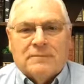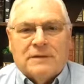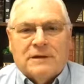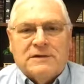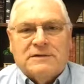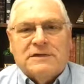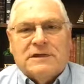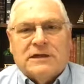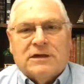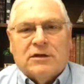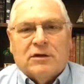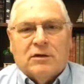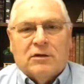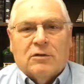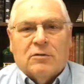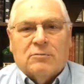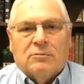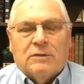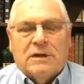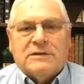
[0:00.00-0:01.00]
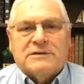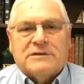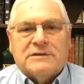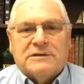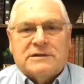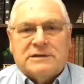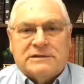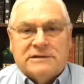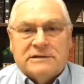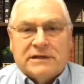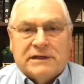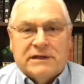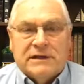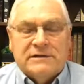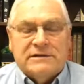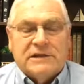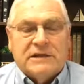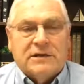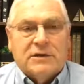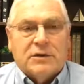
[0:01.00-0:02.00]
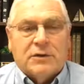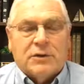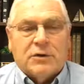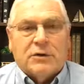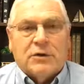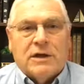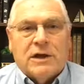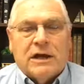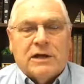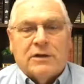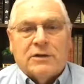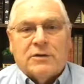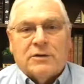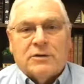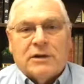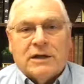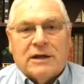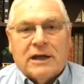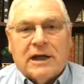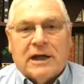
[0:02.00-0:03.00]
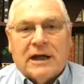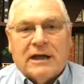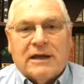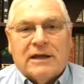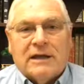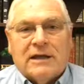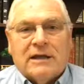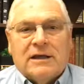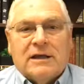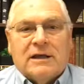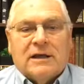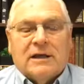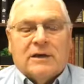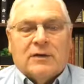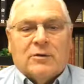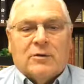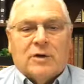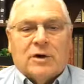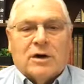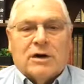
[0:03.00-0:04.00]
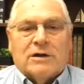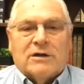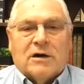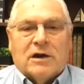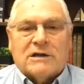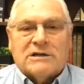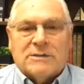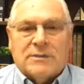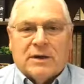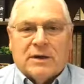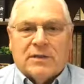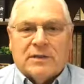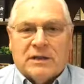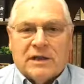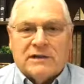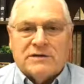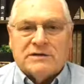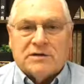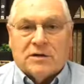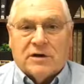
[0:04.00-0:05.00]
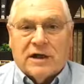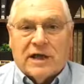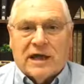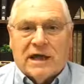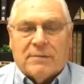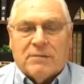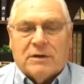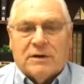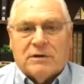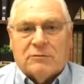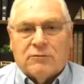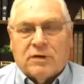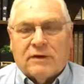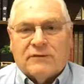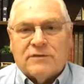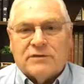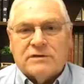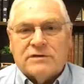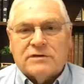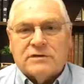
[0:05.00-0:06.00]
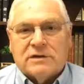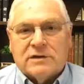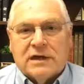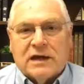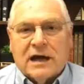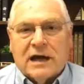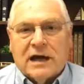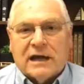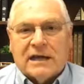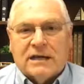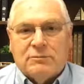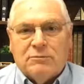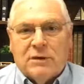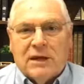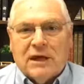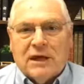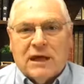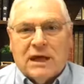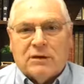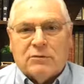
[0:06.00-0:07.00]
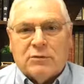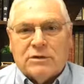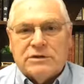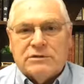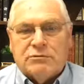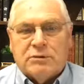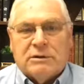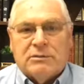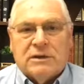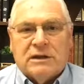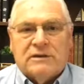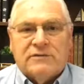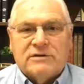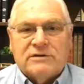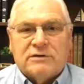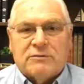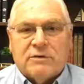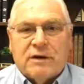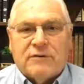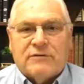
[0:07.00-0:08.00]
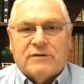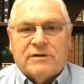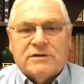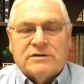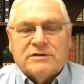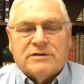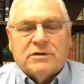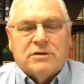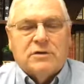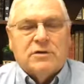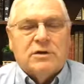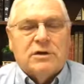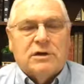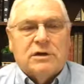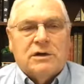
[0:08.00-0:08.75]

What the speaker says: Ezekiel mentions in Ezekiel 38 and 39, where it talks about things that are going to happen in reference to Gog and Magog, which we believe is a reference to